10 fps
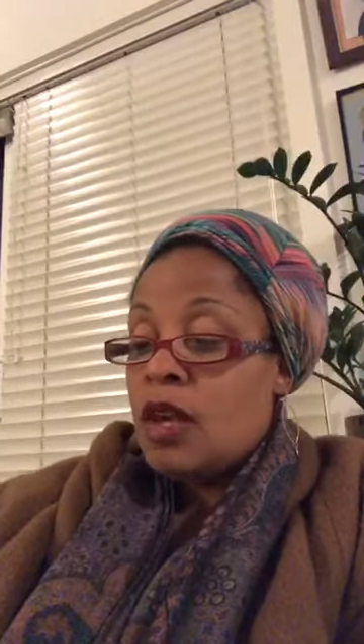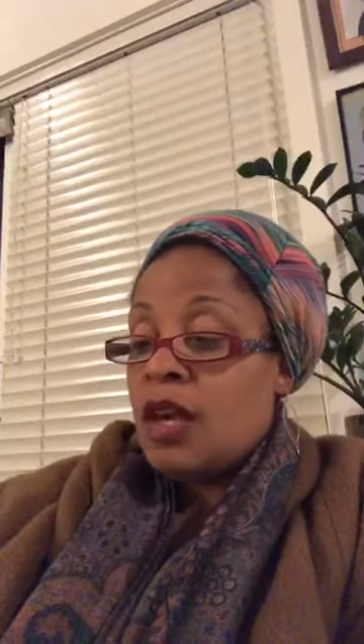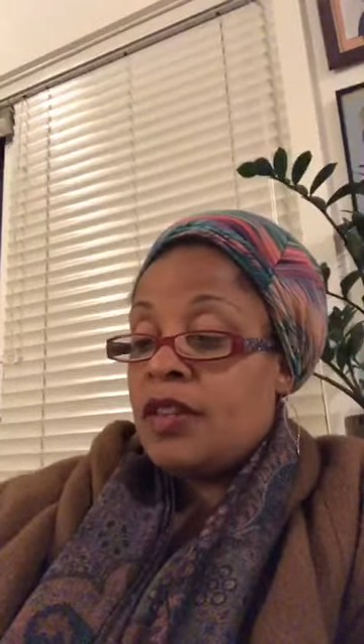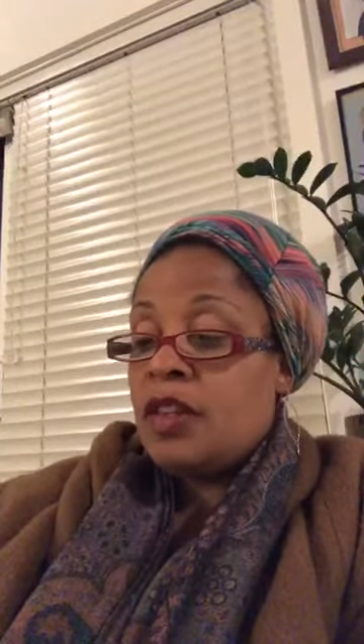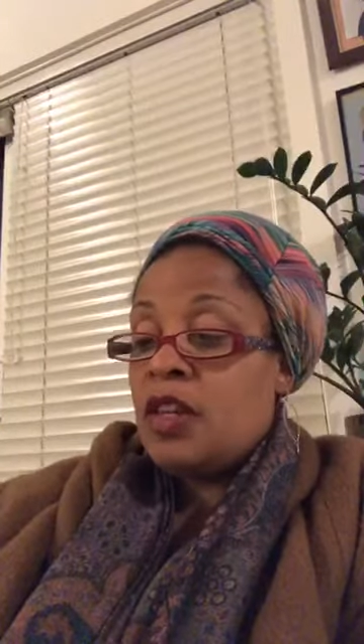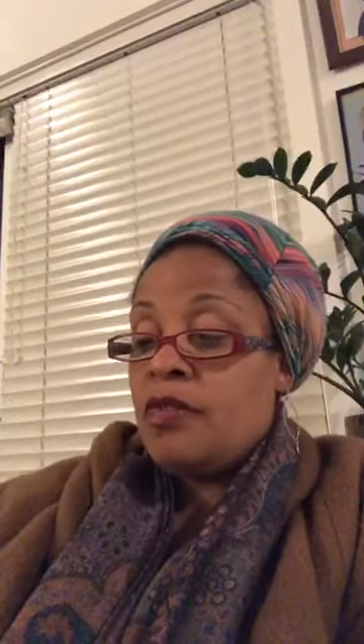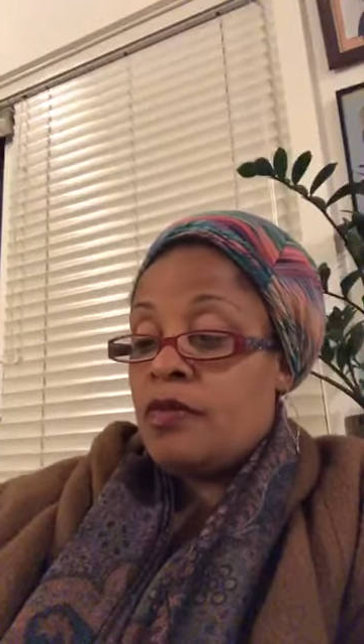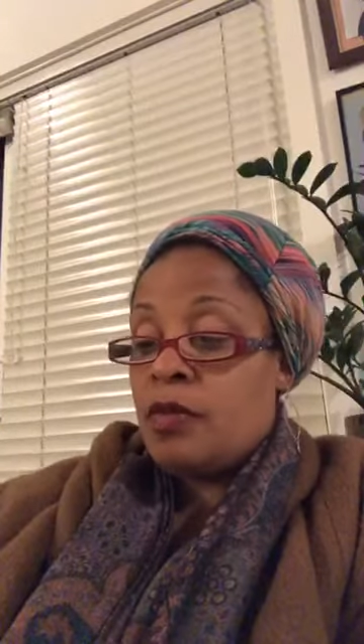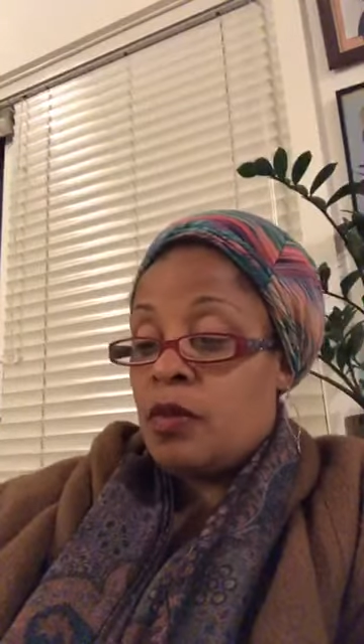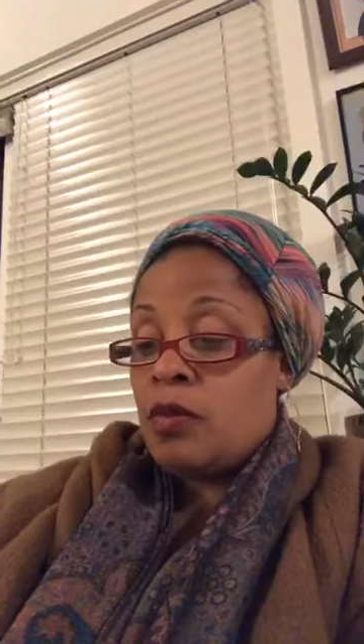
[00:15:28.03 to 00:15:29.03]
In the
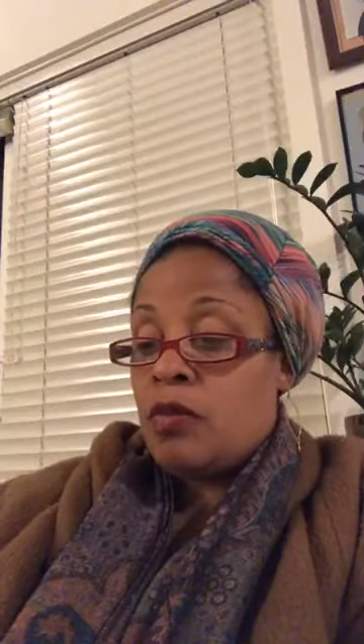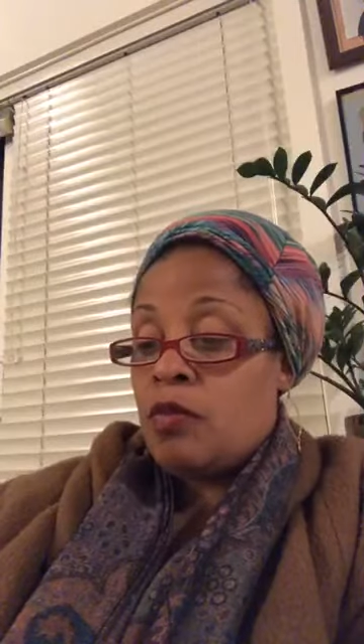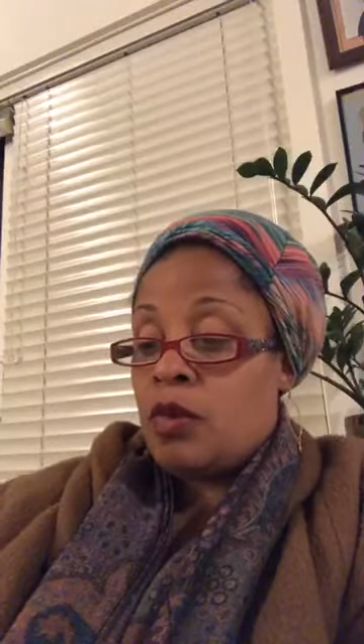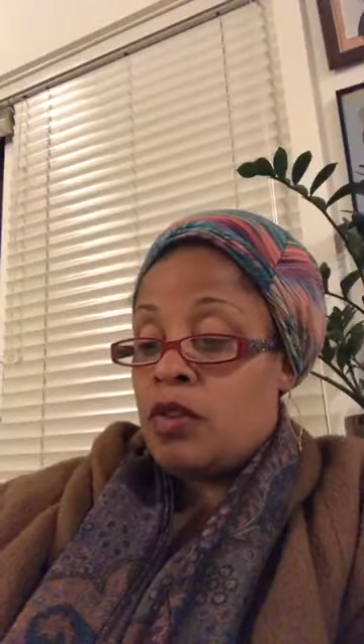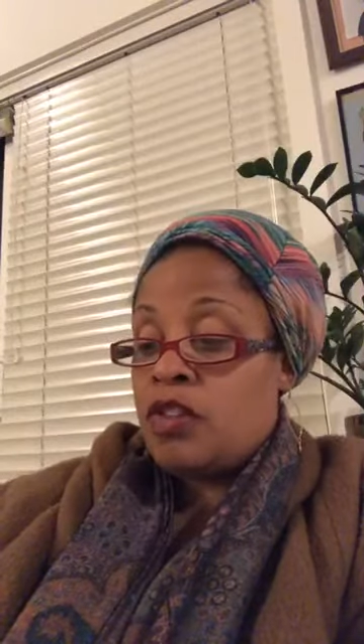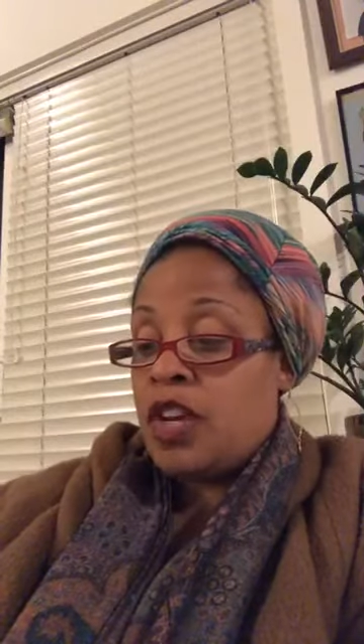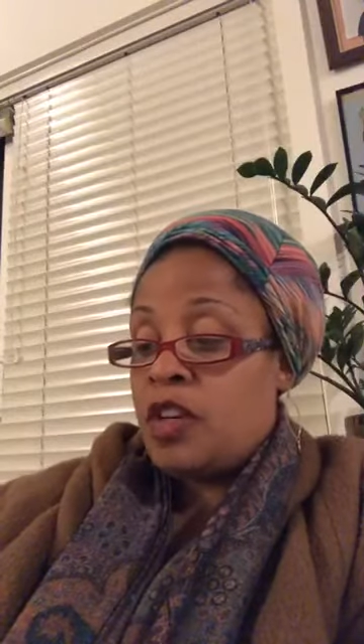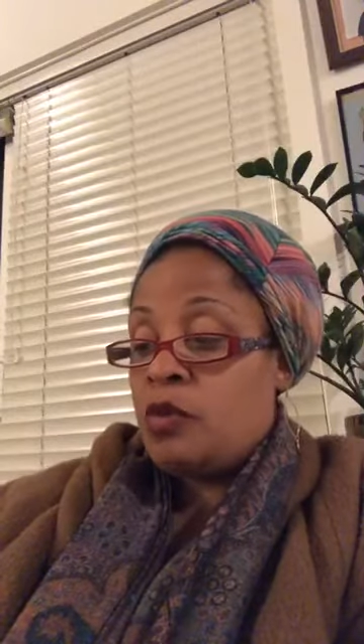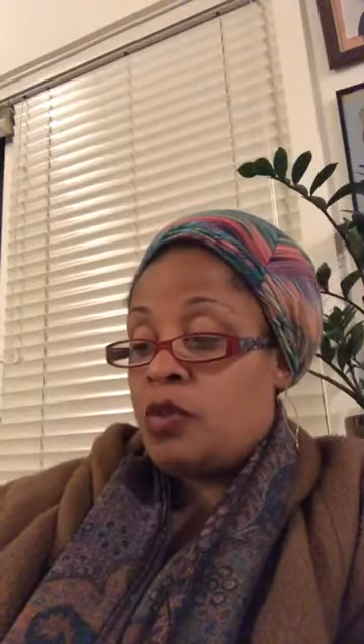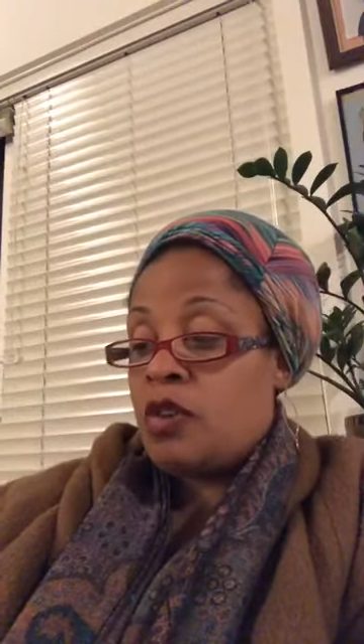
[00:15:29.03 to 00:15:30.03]
living room, where the
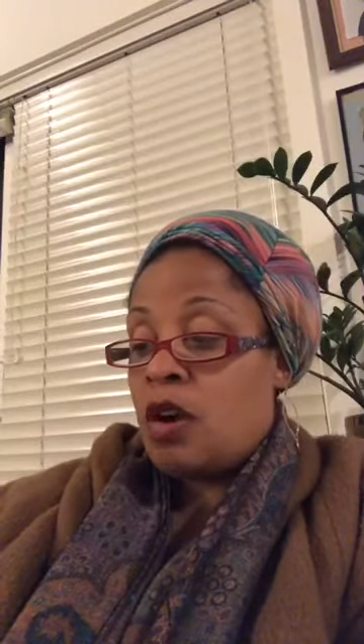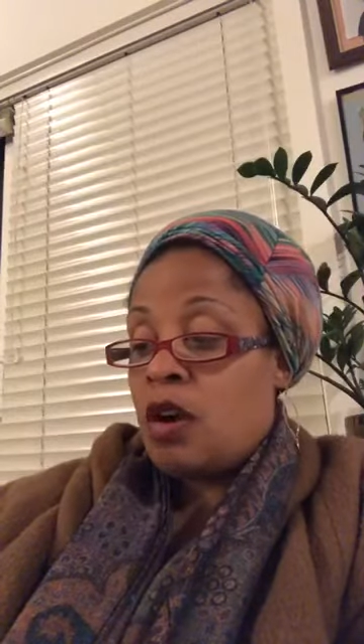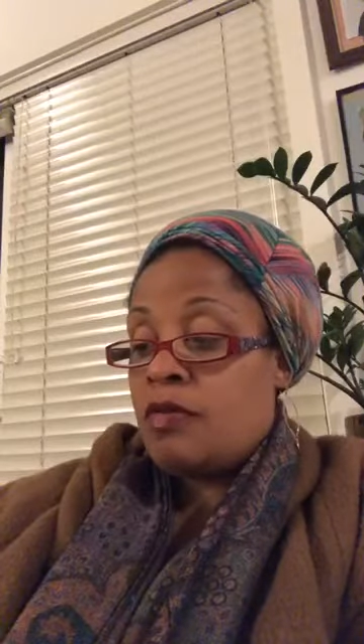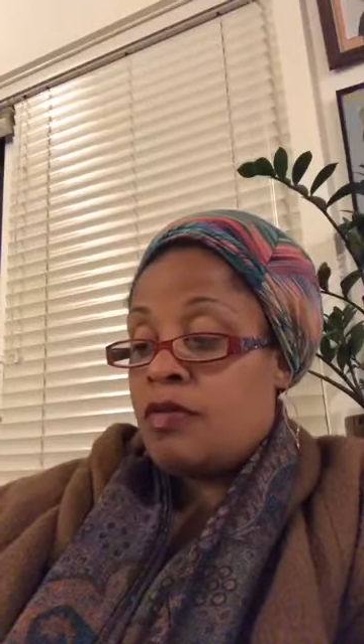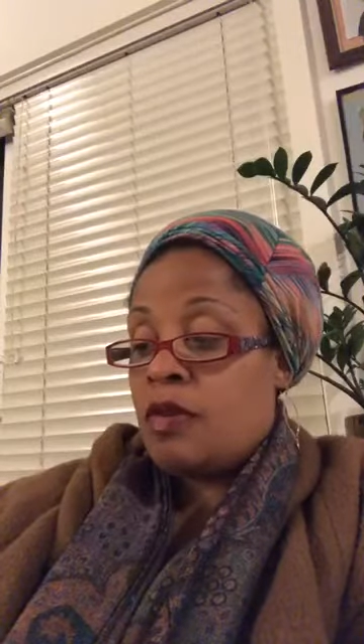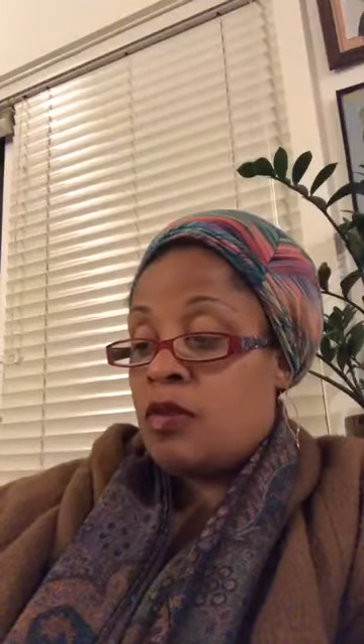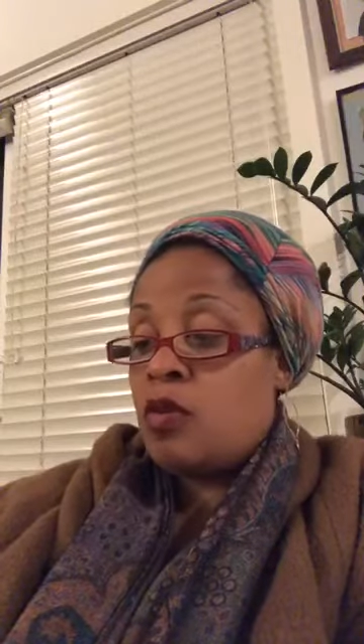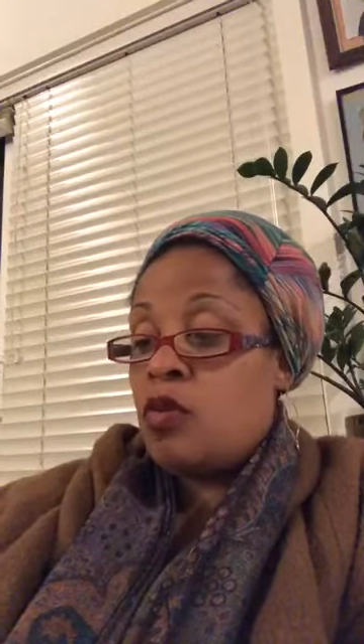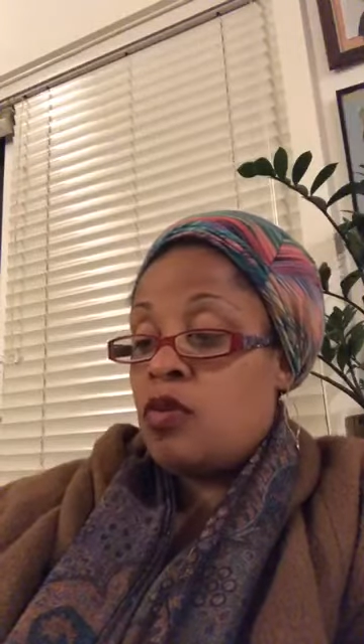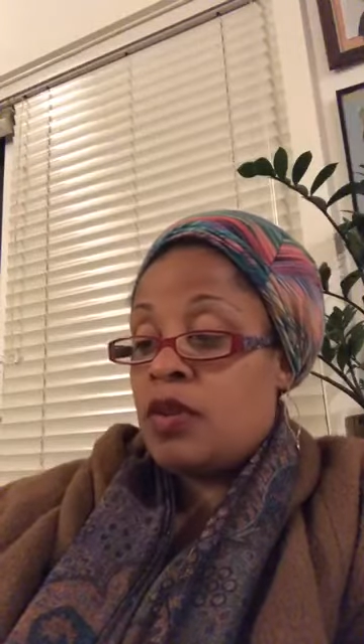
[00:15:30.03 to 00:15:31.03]
shades were drawn for
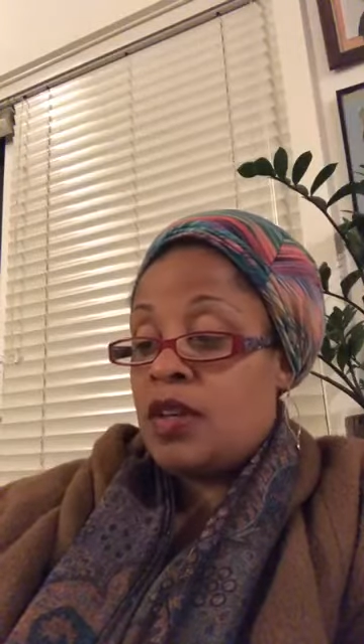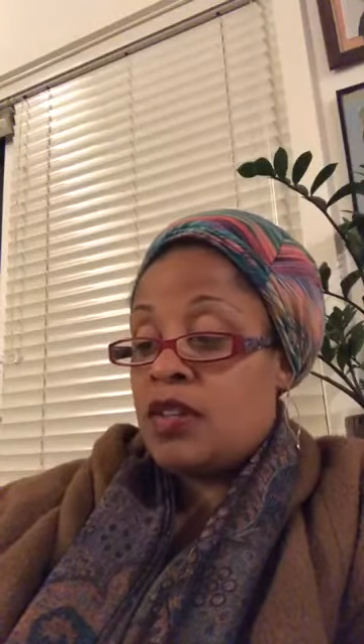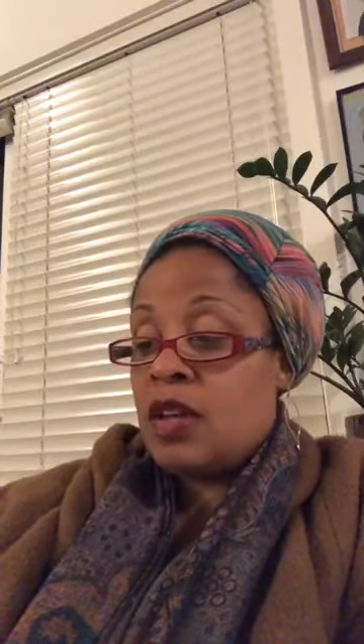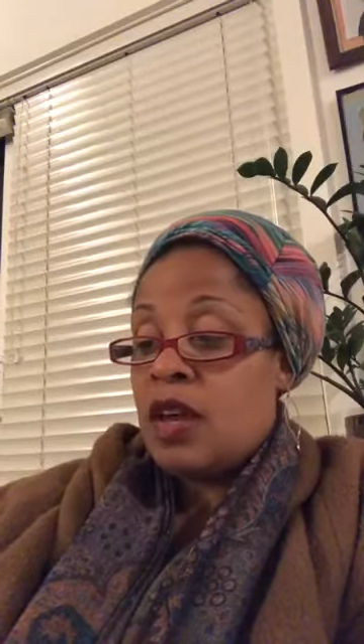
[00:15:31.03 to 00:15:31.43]
coolness,